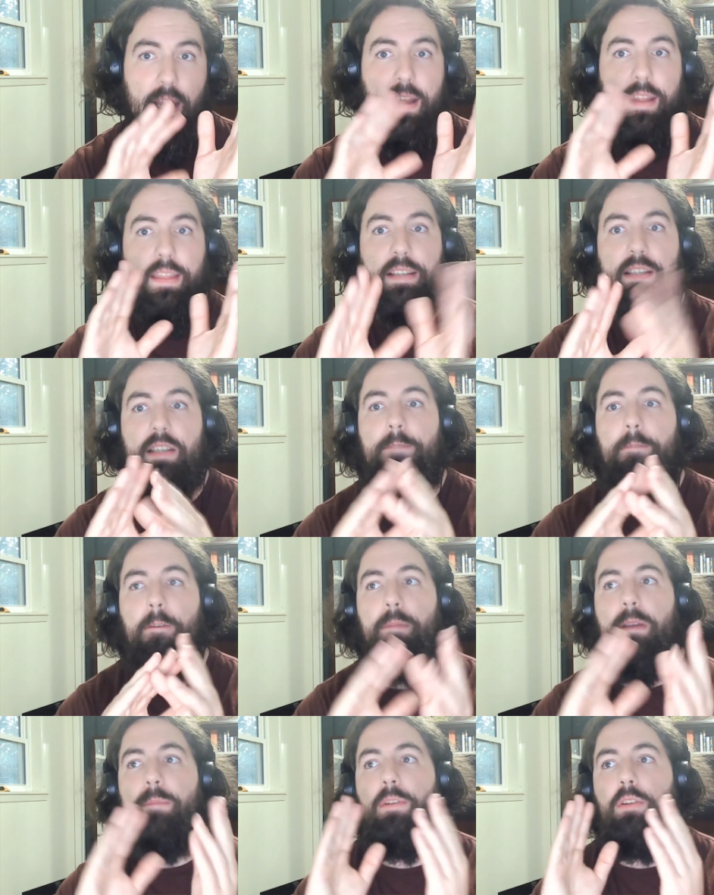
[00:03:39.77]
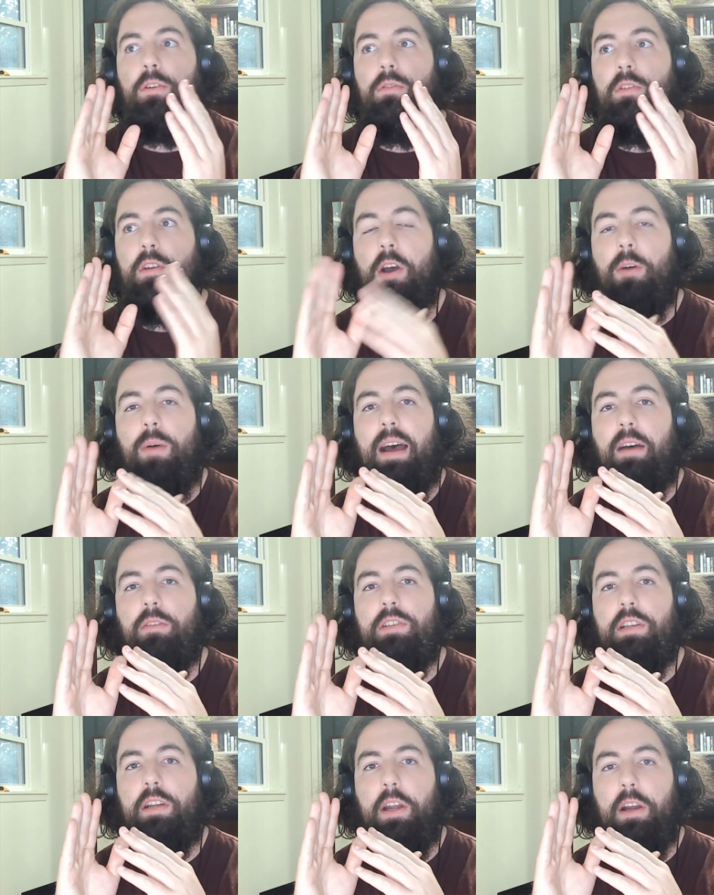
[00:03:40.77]
This is for people who know how
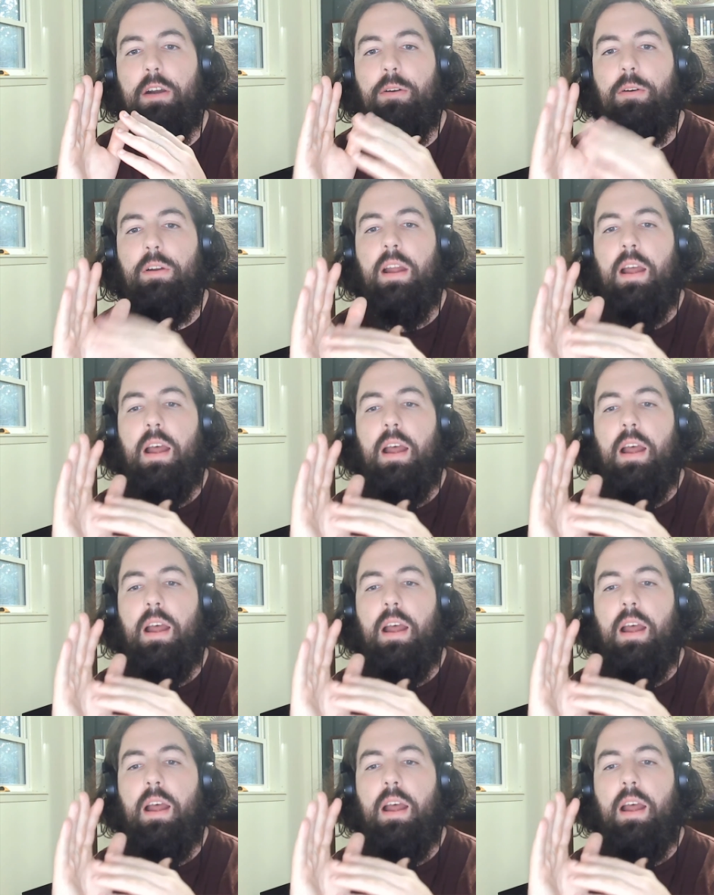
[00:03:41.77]
to code